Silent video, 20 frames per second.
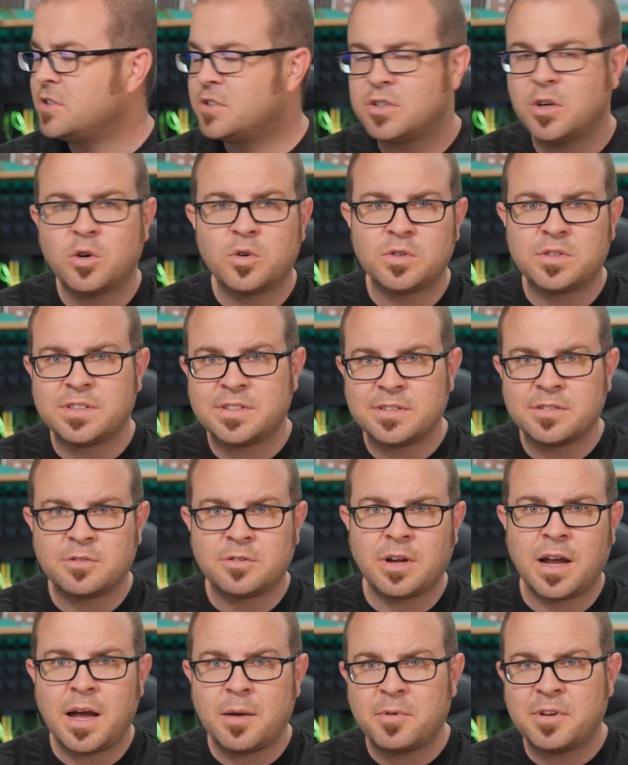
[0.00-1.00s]
Don't
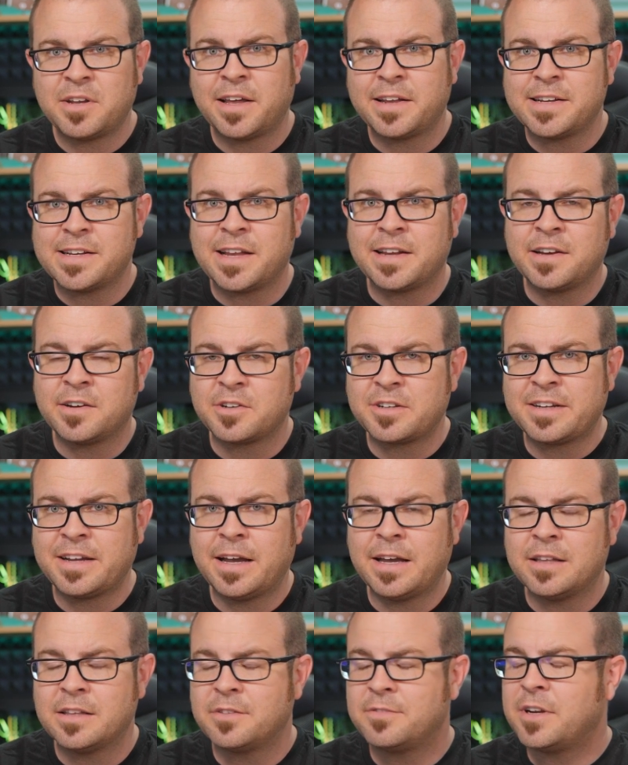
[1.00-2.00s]
grab a
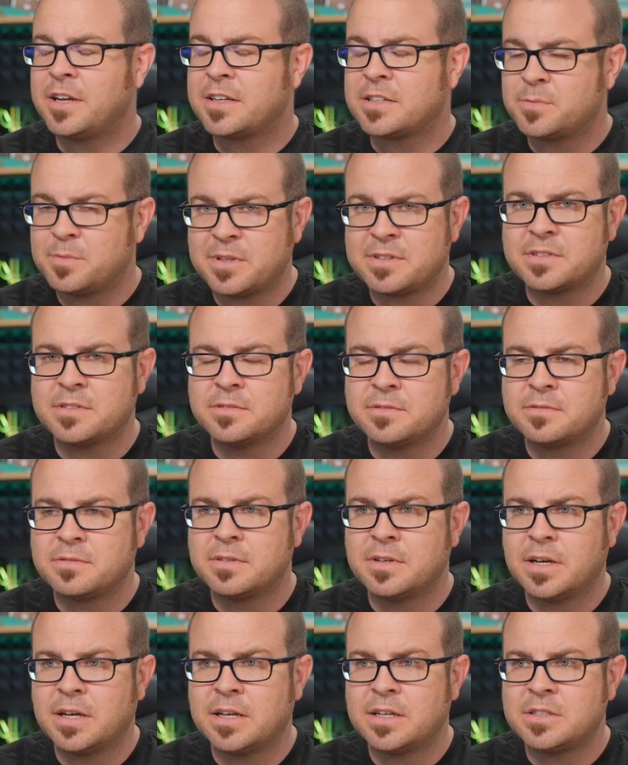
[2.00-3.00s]
9900K, they're very
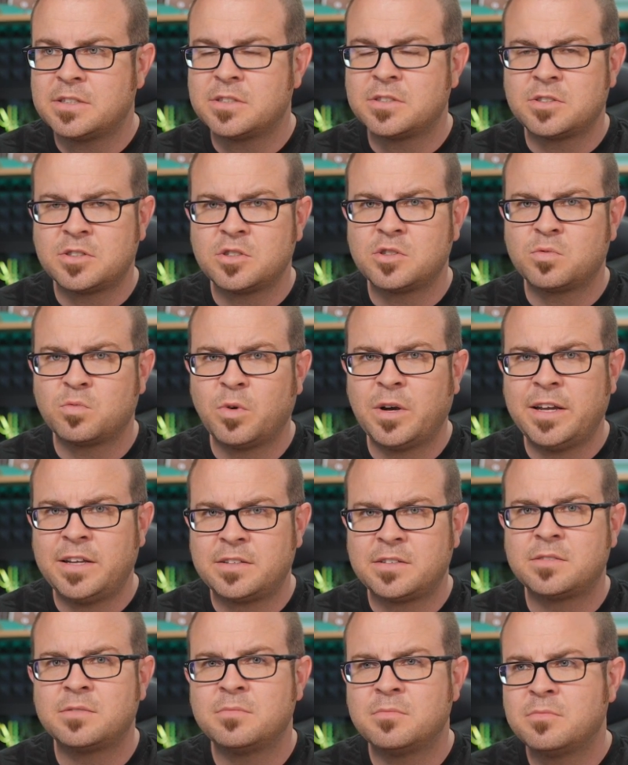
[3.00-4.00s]
expensive. Just
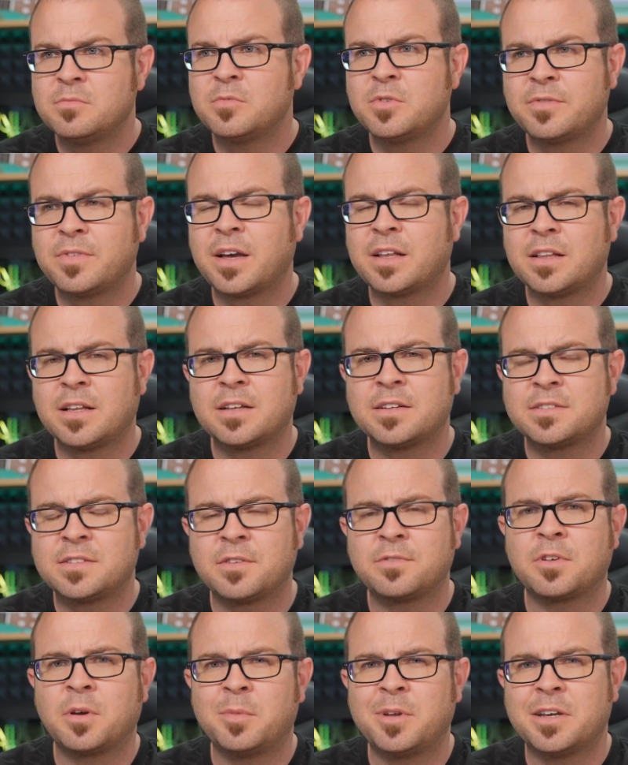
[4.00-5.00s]
wait. We've got a lot of
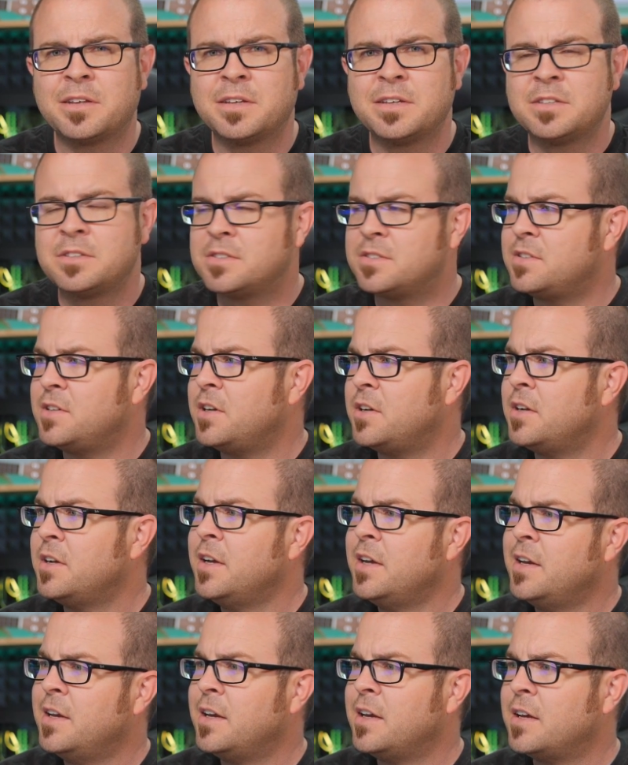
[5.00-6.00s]
stuff coming out later this year,
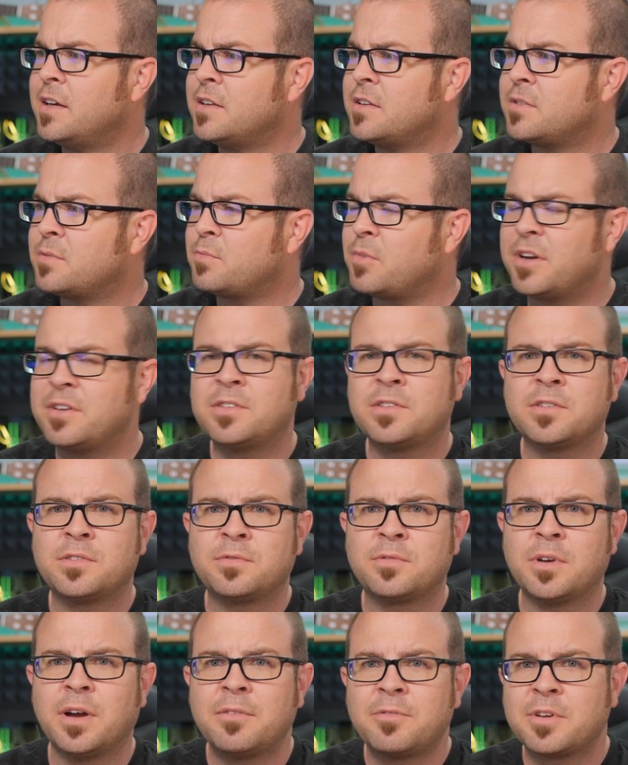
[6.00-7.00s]
and prices
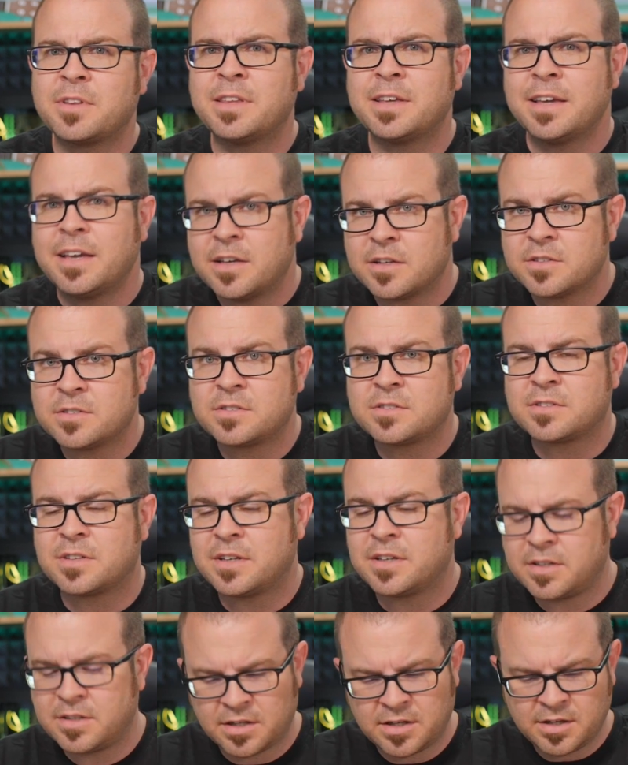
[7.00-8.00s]
for everything else,
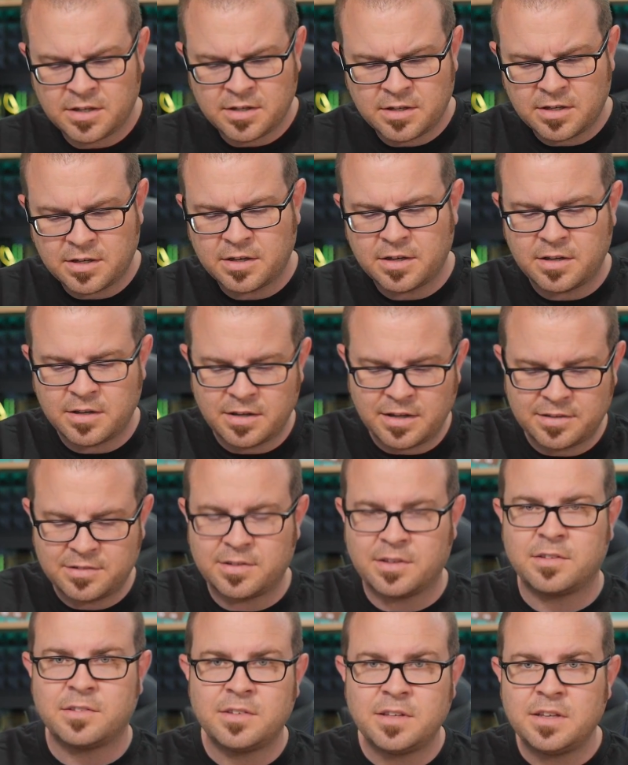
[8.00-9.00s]
like
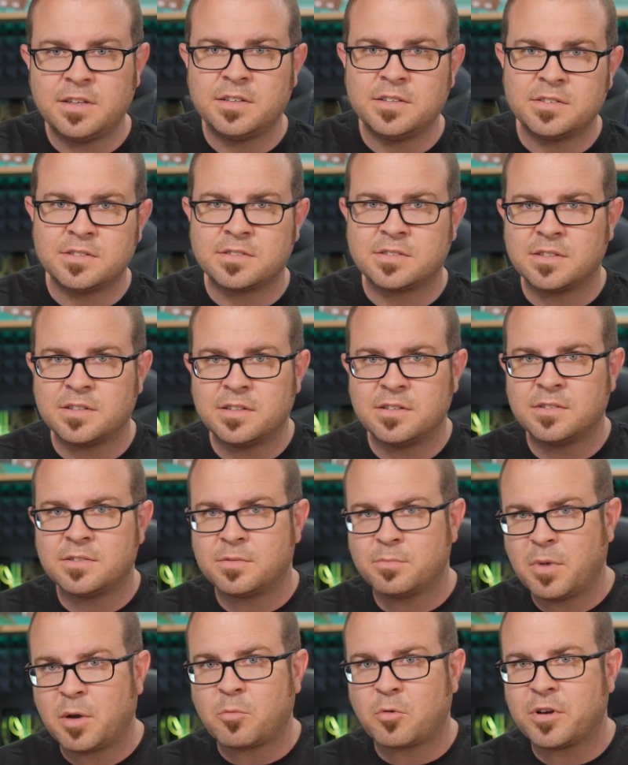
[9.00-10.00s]
SSDs
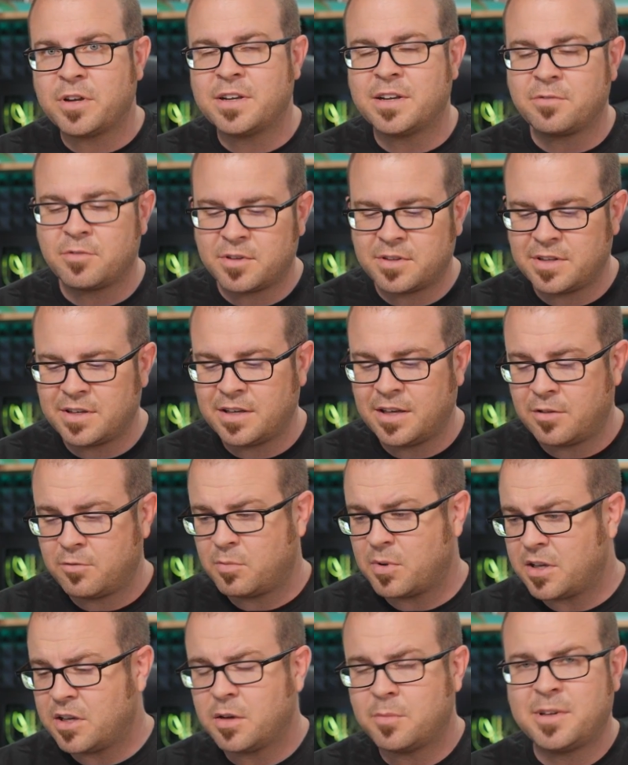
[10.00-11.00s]
and memory and everything, have
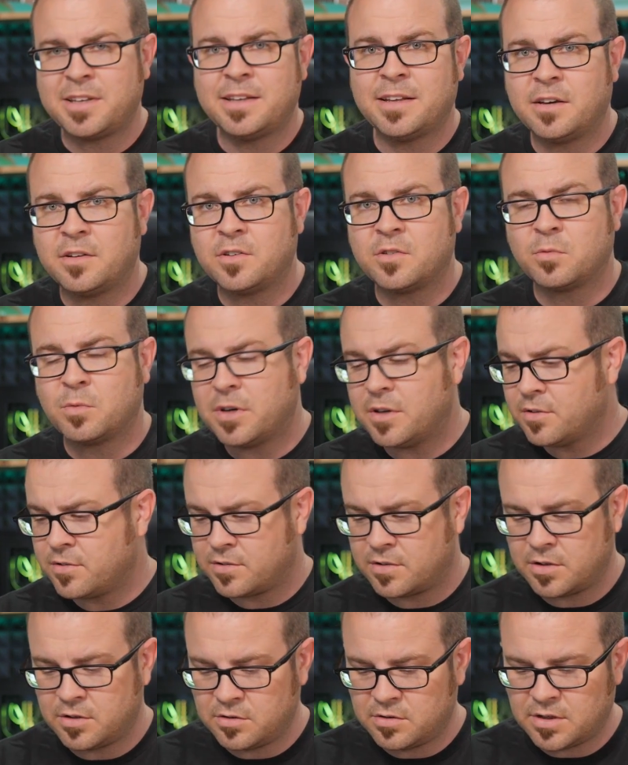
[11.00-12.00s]
been coming down as well,
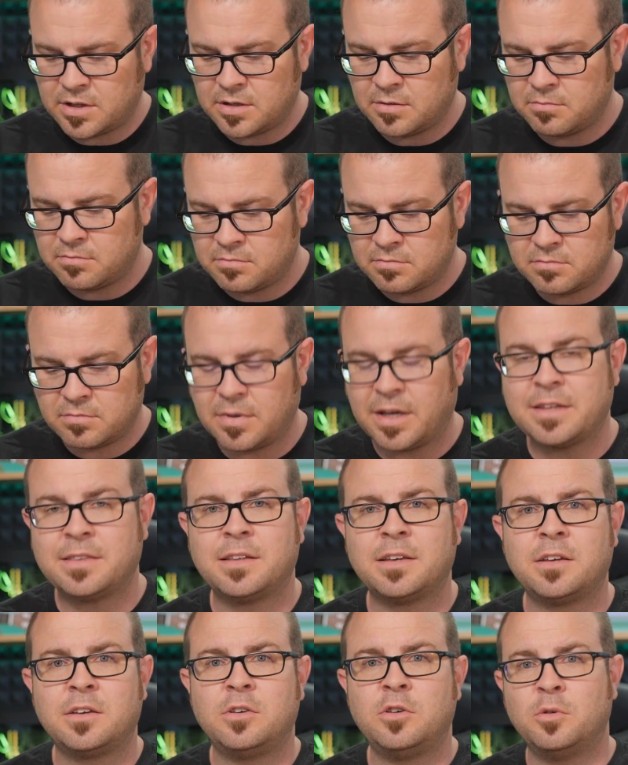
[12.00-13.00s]
so I
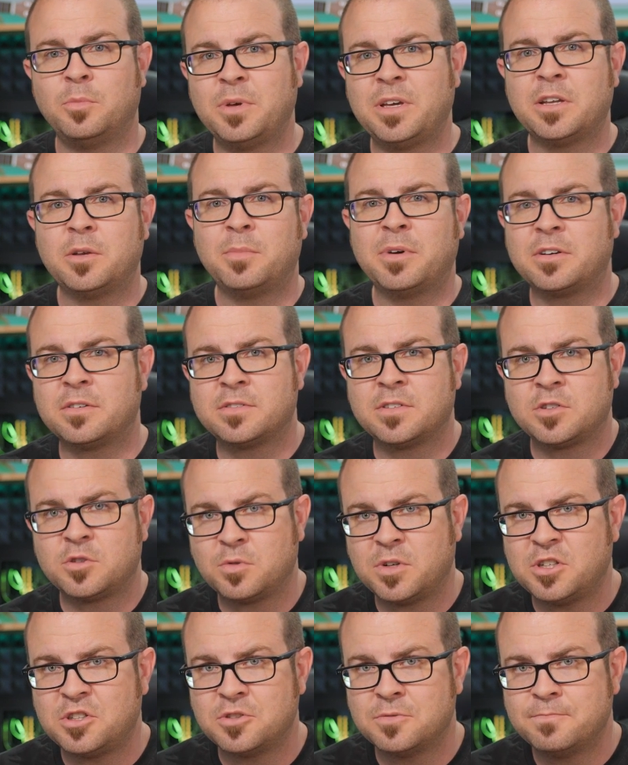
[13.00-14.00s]
think you'll be in a better
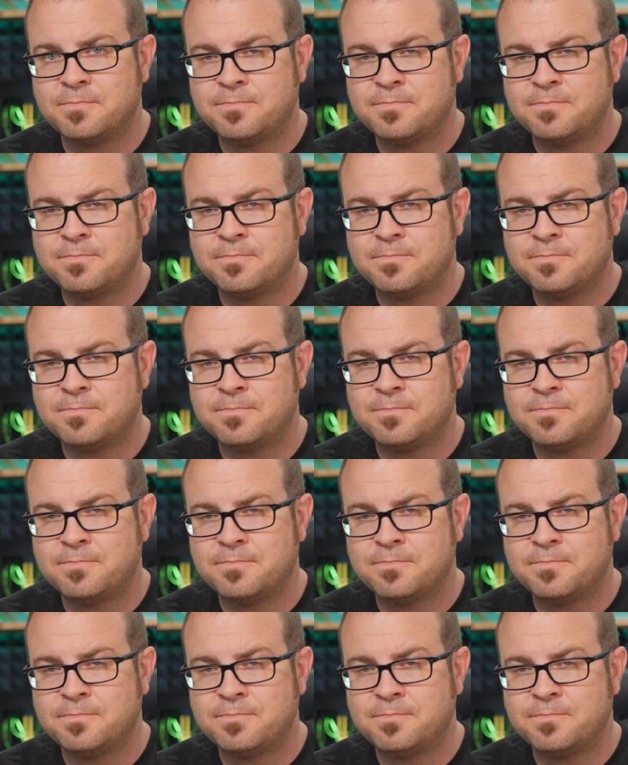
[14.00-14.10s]
situation.